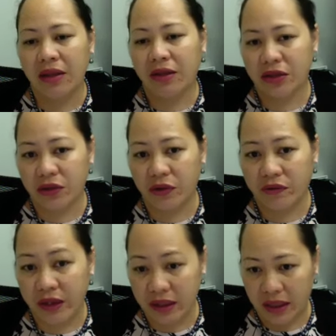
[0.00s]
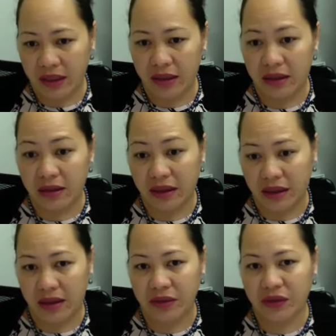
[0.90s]
there's no funding in
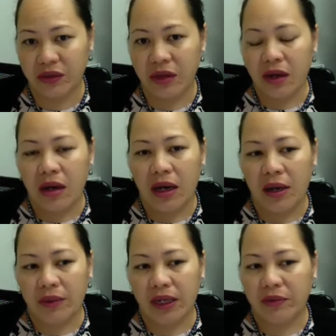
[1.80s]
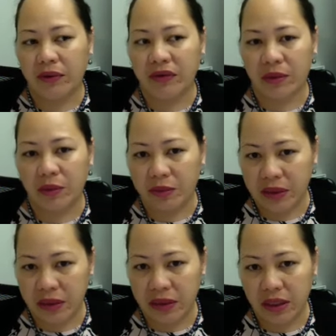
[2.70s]
things. Like with Samoa
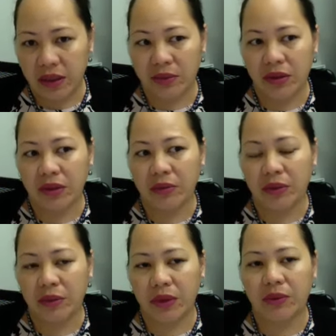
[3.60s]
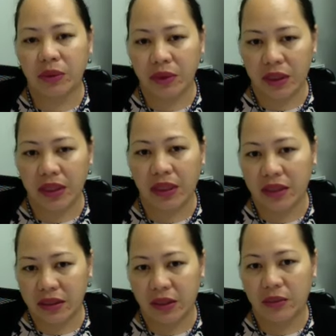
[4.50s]
Business Network, when we were looking at
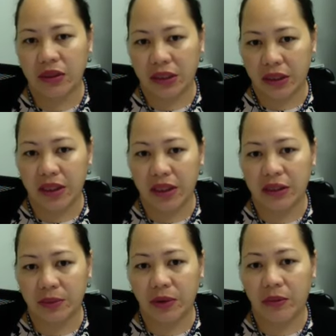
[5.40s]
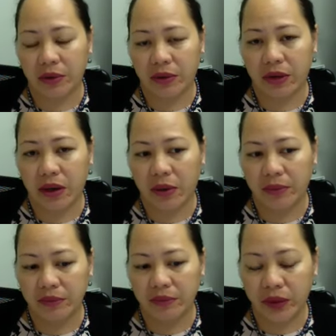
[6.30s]
establishing it as a proper
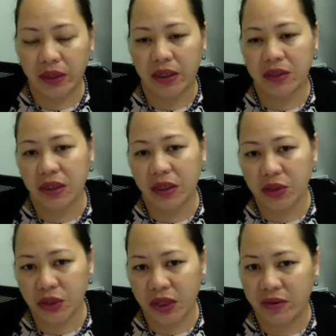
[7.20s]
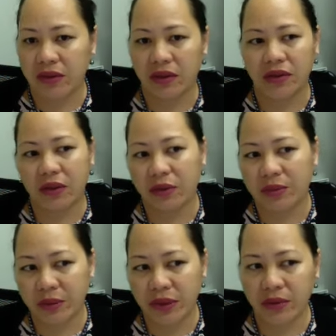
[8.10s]
organization, everyone says, oh,
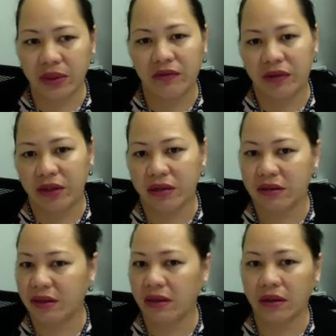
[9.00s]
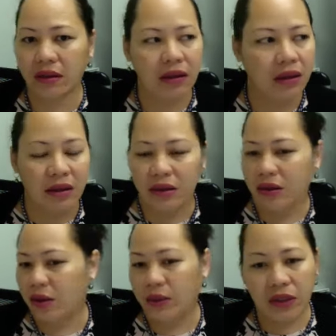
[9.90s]
but we need funding. I was like,
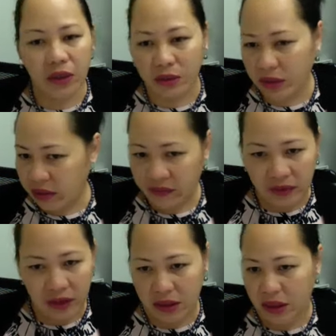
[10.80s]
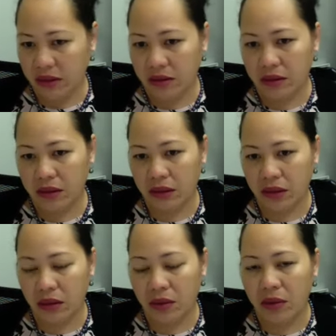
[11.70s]
no, we don't need funding. You
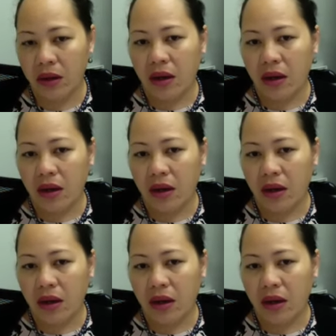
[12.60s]
know,